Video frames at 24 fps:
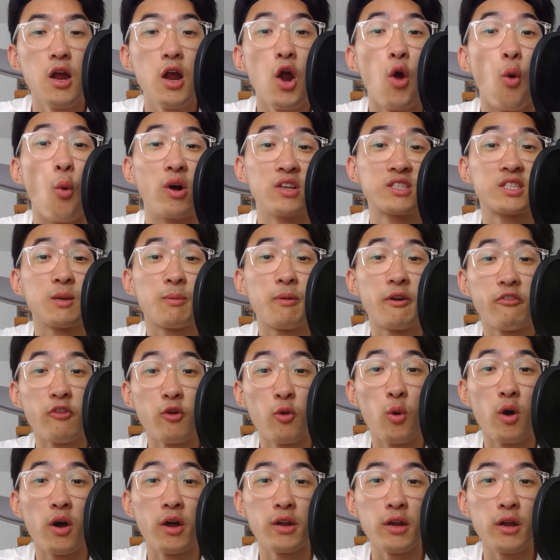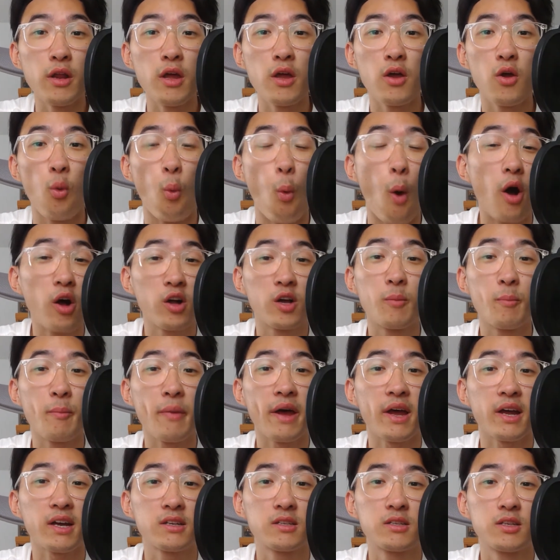What's up, everyone? Welcome
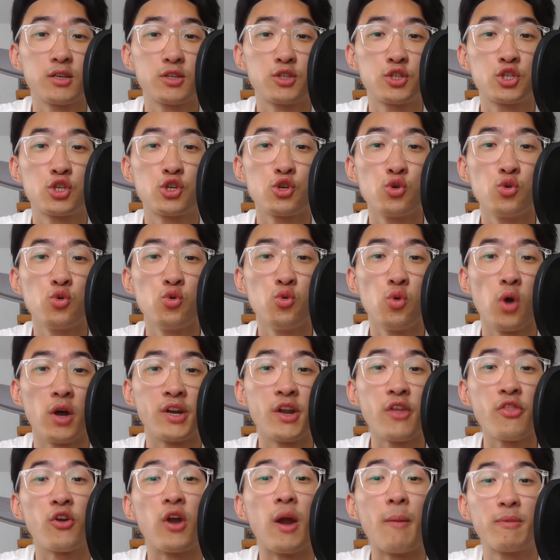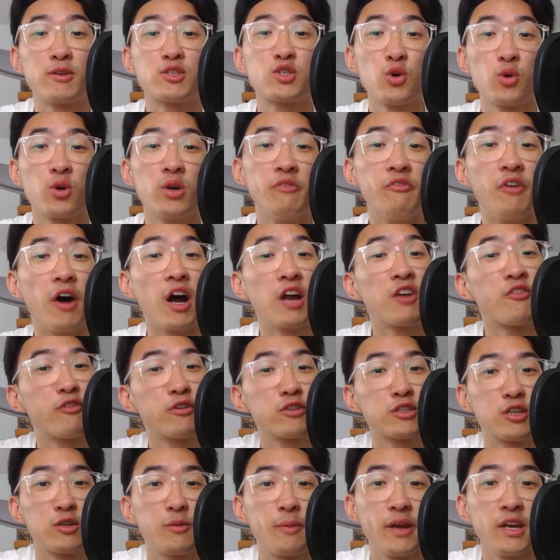back to another episode of
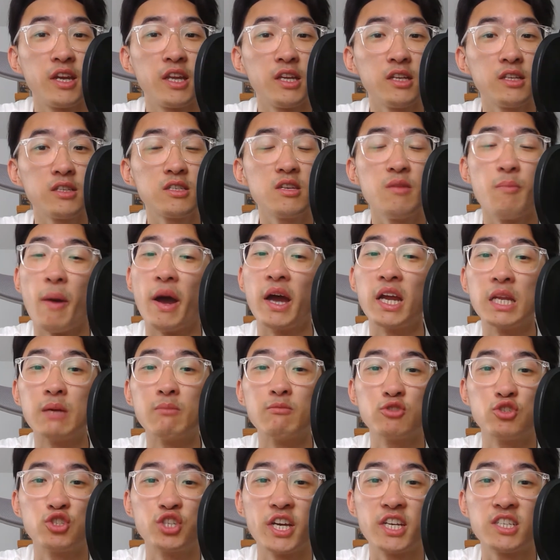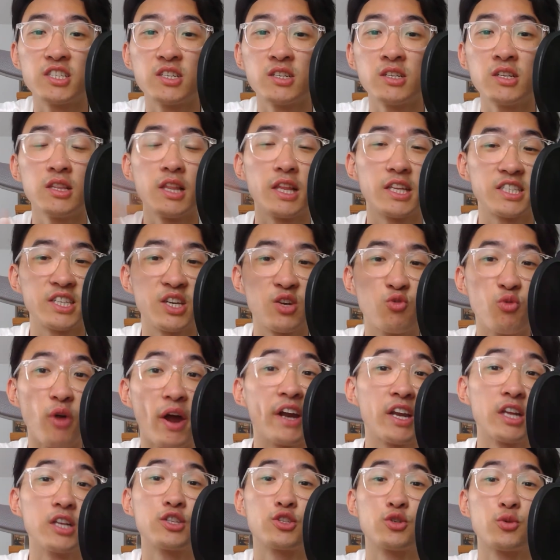Unfiltered Opinions. My name is Jason. Let's get
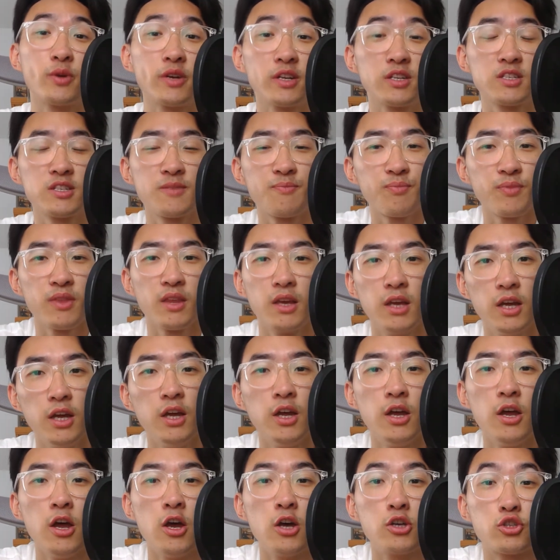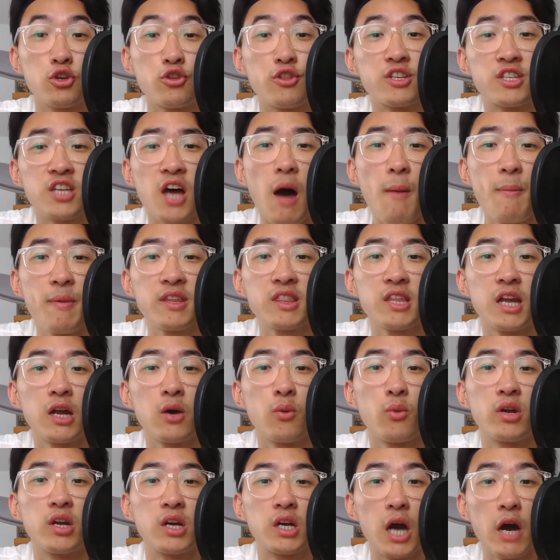right into it. So the topic that I
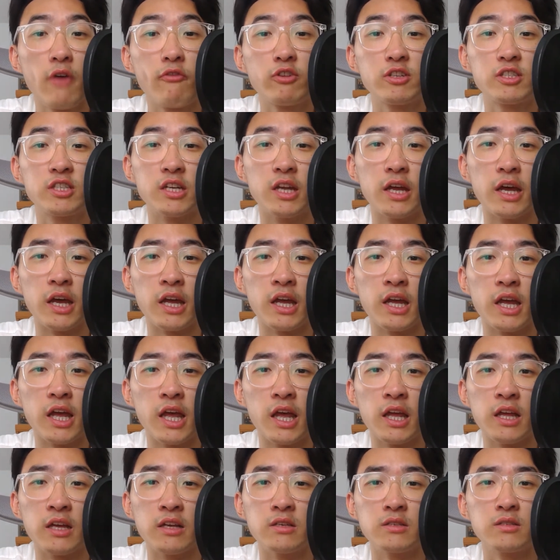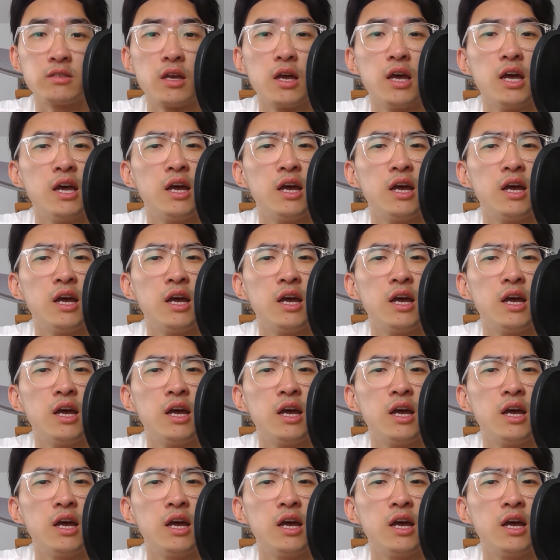want to cover today is